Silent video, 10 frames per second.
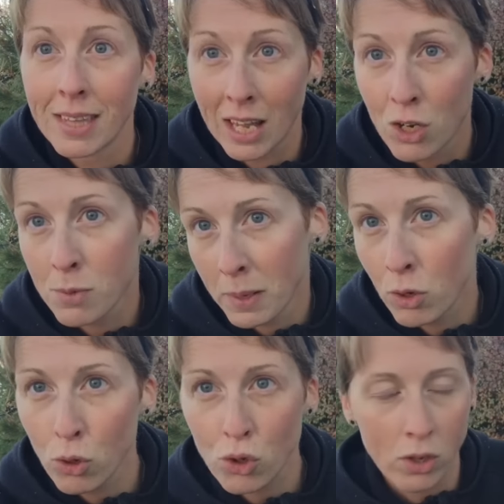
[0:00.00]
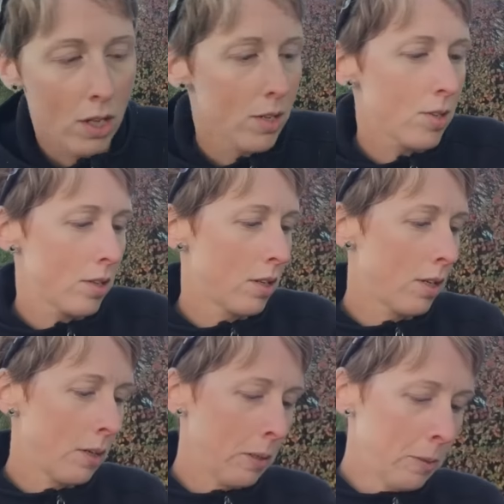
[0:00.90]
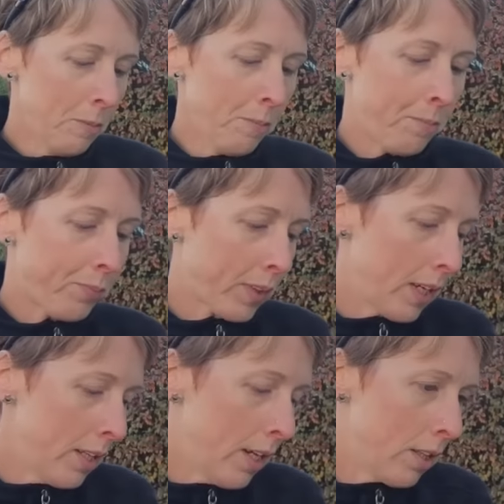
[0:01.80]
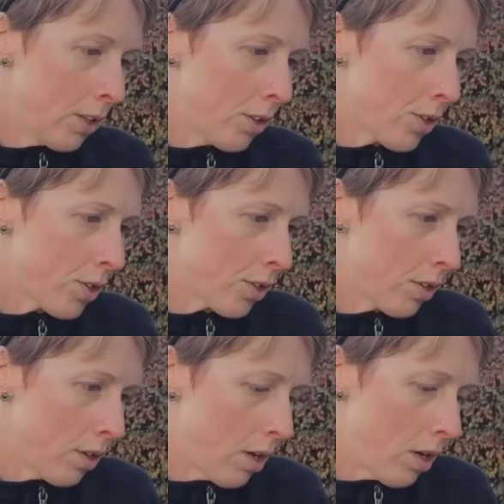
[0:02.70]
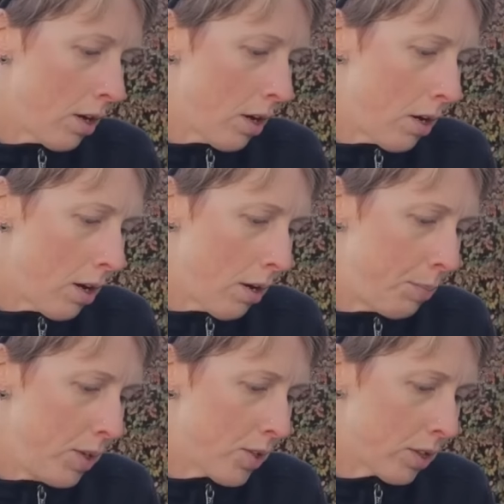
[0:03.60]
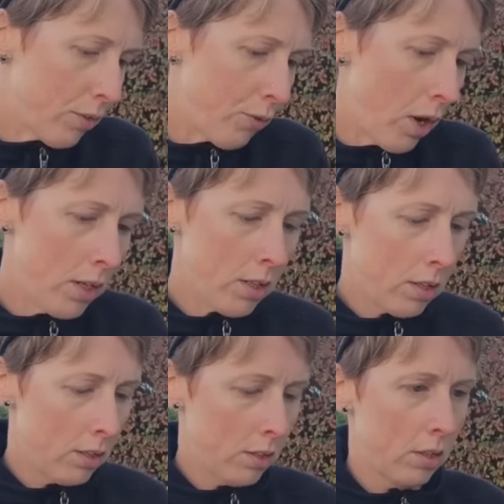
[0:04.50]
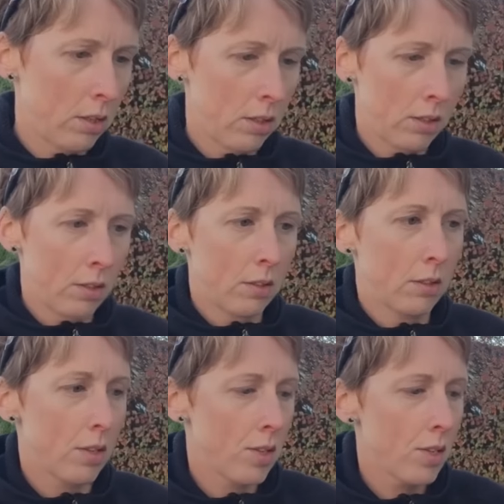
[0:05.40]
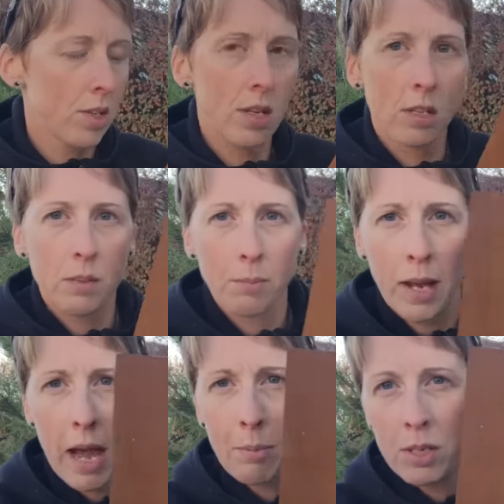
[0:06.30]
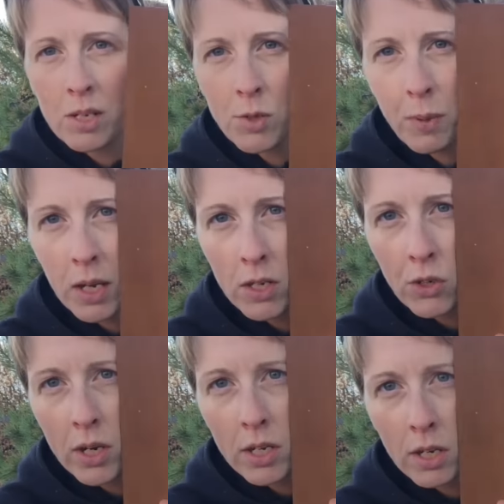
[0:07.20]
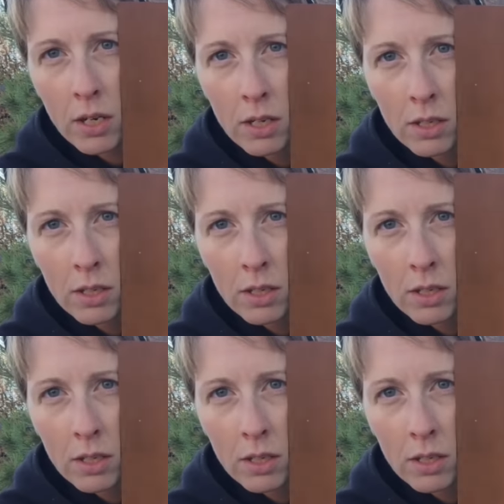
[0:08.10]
There's my grocery list. And then there's a piece at the front. This is like my happiness page right here.